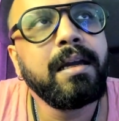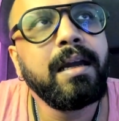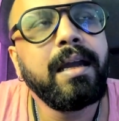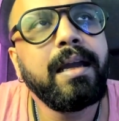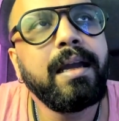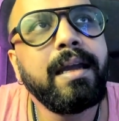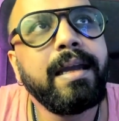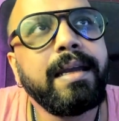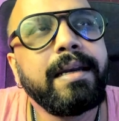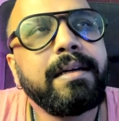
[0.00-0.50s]

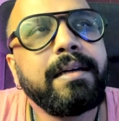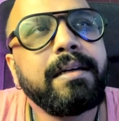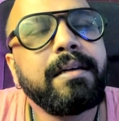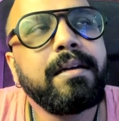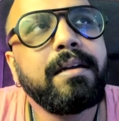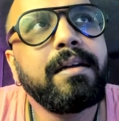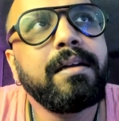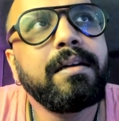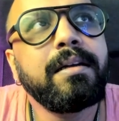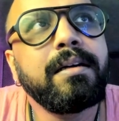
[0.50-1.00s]
And
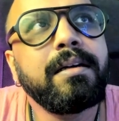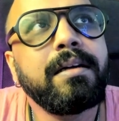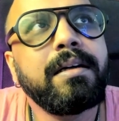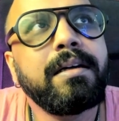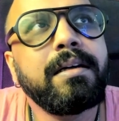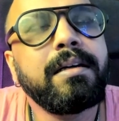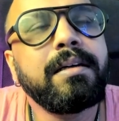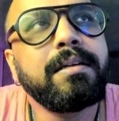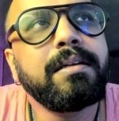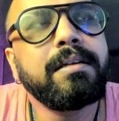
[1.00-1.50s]

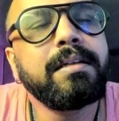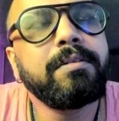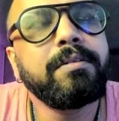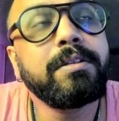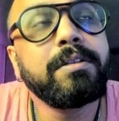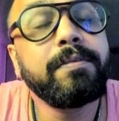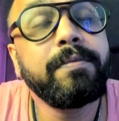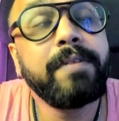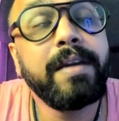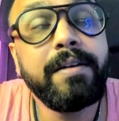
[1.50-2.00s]
it
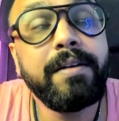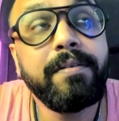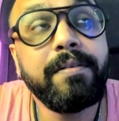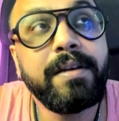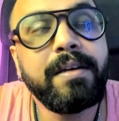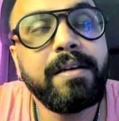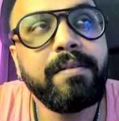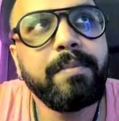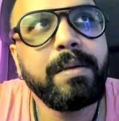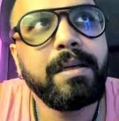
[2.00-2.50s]
was very,
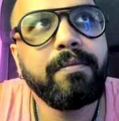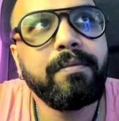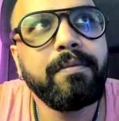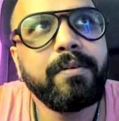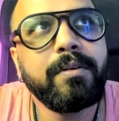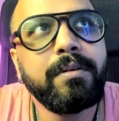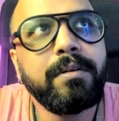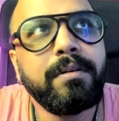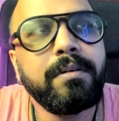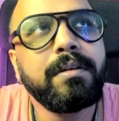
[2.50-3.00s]
very
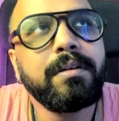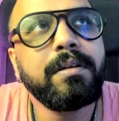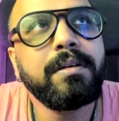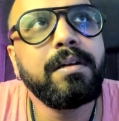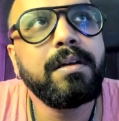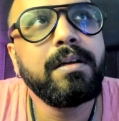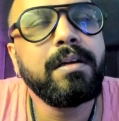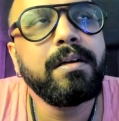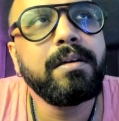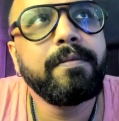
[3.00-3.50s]
painful,
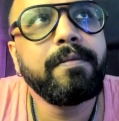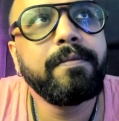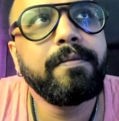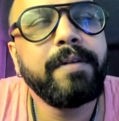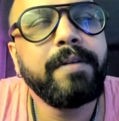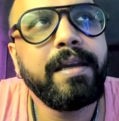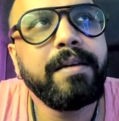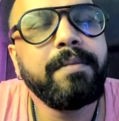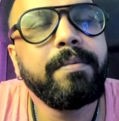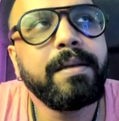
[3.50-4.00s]

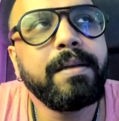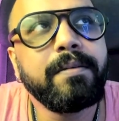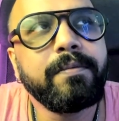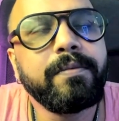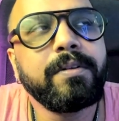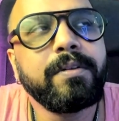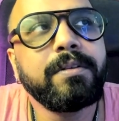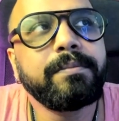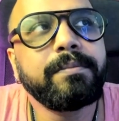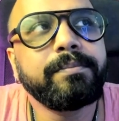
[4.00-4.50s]
very
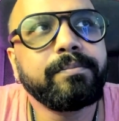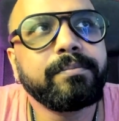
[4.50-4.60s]
painful.